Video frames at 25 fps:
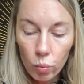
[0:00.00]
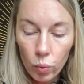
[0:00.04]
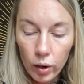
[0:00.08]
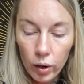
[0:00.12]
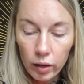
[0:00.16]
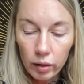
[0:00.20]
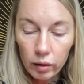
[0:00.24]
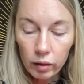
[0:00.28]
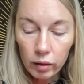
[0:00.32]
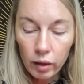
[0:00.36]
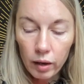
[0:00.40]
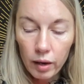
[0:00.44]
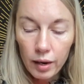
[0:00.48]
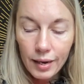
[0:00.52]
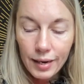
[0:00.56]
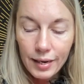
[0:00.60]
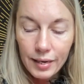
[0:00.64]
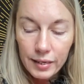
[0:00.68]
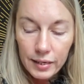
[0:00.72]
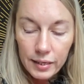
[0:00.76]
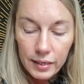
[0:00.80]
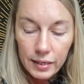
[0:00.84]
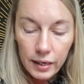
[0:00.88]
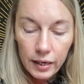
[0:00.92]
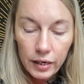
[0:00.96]
will
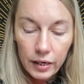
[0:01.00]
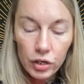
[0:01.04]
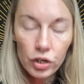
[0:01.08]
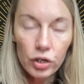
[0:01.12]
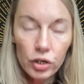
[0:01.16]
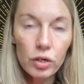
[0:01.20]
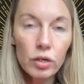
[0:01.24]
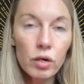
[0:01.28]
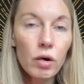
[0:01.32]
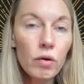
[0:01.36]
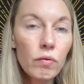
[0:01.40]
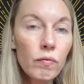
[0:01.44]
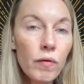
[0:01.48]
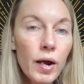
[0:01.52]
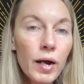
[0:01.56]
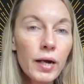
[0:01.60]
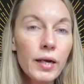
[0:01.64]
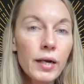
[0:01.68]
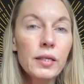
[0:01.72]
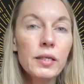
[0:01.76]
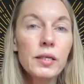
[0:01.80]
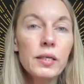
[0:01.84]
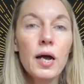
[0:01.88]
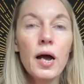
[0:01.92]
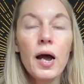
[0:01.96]
station
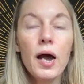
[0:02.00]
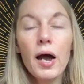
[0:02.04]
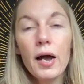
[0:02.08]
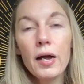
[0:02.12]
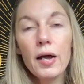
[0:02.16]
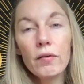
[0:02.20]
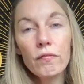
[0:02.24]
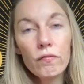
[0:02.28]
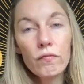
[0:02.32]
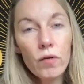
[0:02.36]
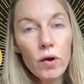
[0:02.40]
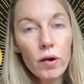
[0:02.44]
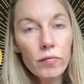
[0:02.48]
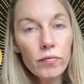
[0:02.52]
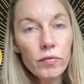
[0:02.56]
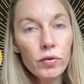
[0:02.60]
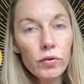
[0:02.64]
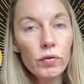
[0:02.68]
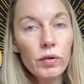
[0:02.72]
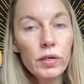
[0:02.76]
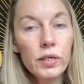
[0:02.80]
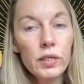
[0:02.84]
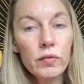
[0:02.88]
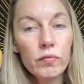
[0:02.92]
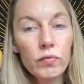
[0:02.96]
direct at 5
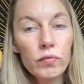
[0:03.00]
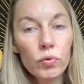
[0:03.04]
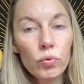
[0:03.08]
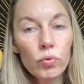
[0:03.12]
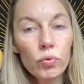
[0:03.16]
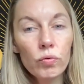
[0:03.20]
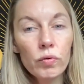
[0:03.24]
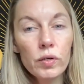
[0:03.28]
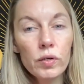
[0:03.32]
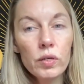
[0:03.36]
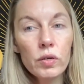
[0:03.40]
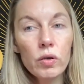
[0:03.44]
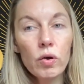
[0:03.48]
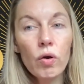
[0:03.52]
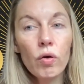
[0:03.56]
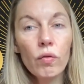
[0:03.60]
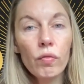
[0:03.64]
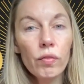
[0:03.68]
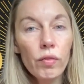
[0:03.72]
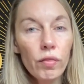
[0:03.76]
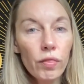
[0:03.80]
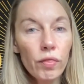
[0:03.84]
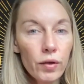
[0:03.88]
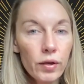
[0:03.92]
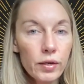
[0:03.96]
degrees of Taurus
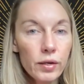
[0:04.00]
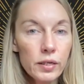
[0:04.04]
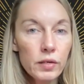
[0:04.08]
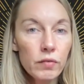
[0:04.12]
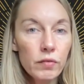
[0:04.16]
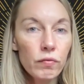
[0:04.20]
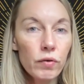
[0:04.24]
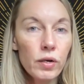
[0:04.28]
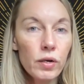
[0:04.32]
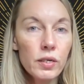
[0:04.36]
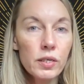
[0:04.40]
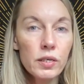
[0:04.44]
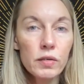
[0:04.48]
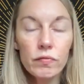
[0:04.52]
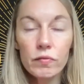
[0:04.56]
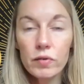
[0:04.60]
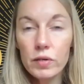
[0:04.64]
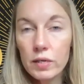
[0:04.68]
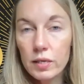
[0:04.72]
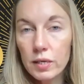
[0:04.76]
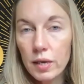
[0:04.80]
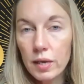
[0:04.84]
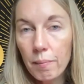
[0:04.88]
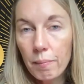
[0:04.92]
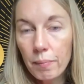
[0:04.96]
on the 31st of
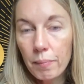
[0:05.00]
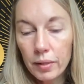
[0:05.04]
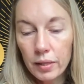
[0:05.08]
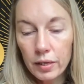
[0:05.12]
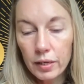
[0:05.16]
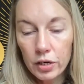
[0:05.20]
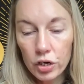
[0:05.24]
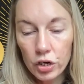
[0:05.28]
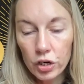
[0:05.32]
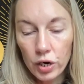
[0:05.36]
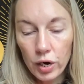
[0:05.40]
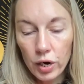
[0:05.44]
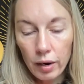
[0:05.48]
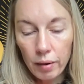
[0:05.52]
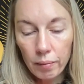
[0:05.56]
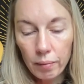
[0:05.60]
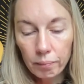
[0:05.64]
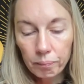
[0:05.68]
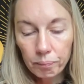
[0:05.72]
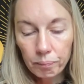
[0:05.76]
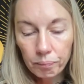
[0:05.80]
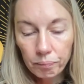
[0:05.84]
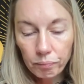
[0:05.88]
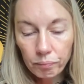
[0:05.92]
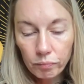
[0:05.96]
December this year.
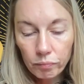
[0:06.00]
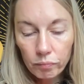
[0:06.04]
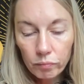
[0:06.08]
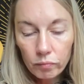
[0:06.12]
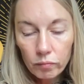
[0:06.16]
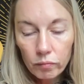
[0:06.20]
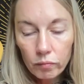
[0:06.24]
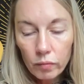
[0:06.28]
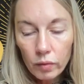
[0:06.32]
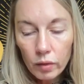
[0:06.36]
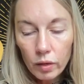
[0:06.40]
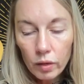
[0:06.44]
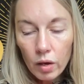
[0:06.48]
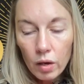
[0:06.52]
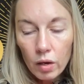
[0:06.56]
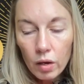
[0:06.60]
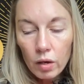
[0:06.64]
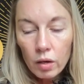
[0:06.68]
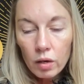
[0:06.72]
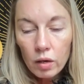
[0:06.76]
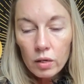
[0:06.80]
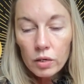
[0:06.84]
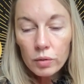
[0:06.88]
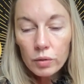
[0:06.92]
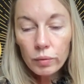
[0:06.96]

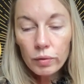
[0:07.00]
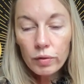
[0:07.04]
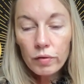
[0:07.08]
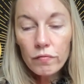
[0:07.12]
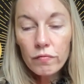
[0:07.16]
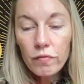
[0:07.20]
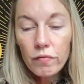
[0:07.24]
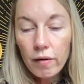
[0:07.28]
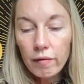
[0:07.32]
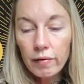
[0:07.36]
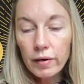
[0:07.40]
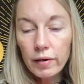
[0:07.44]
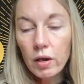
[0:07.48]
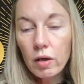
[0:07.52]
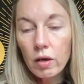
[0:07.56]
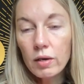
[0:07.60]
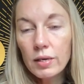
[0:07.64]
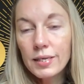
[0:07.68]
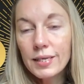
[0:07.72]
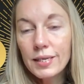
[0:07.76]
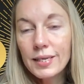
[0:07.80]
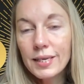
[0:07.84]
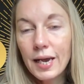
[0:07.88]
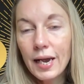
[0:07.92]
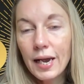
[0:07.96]
So on the very
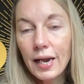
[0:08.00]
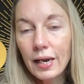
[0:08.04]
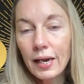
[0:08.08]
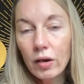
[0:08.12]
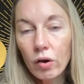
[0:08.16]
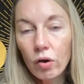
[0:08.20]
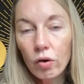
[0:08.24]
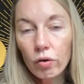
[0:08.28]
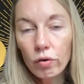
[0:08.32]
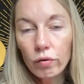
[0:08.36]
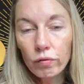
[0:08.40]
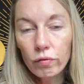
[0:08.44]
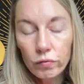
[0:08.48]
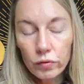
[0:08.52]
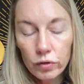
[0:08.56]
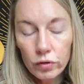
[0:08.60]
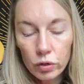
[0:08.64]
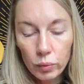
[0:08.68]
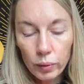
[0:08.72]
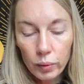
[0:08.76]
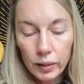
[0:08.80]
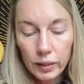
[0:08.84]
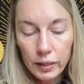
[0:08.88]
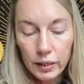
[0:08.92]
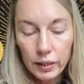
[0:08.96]
last day of
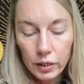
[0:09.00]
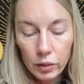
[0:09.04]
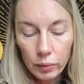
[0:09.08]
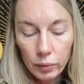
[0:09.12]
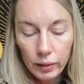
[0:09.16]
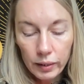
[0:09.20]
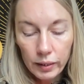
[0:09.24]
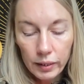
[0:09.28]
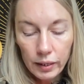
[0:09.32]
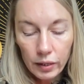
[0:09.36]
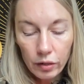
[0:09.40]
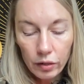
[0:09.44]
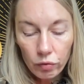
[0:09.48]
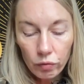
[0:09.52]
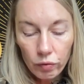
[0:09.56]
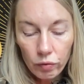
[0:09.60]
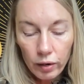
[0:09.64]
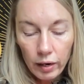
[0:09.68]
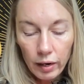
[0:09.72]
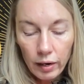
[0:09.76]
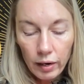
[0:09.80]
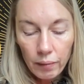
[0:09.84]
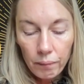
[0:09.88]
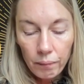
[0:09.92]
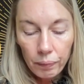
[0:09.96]

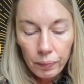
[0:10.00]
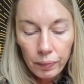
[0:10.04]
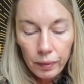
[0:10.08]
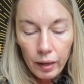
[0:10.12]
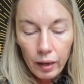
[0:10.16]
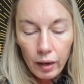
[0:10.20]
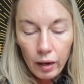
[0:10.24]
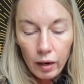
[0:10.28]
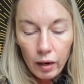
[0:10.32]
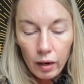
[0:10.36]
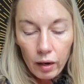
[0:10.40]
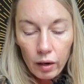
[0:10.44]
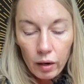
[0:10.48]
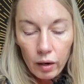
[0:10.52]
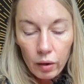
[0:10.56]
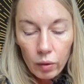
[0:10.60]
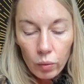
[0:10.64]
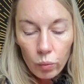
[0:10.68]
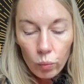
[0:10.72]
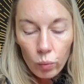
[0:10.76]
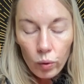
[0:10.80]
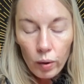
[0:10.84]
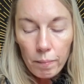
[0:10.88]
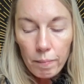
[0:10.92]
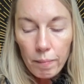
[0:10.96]
2023,
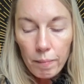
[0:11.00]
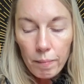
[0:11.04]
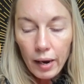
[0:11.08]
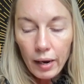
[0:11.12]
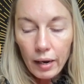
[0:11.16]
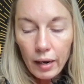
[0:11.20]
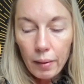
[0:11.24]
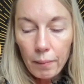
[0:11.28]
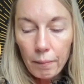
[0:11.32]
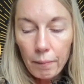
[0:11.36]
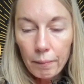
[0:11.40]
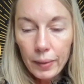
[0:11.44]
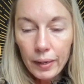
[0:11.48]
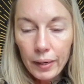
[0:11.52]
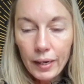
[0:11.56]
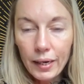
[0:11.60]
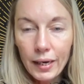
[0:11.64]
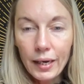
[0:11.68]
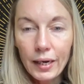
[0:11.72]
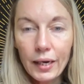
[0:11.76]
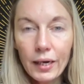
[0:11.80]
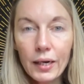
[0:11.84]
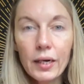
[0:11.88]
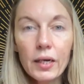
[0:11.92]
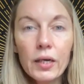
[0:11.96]
we may
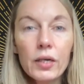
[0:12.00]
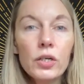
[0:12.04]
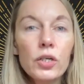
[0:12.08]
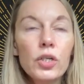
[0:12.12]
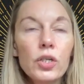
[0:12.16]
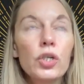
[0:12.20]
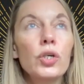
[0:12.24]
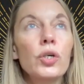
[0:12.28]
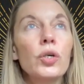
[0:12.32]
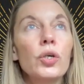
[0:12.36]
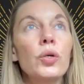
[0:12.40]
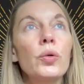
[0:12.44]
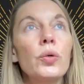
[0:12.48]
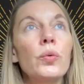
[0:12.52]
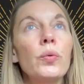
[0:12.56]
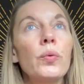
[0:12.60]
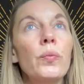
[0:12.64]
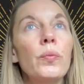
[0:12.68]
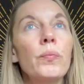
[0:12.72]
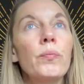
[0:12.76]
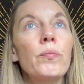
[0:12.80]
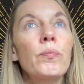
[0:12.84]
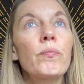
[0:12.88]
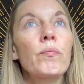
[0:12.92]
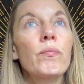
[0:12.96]
begin to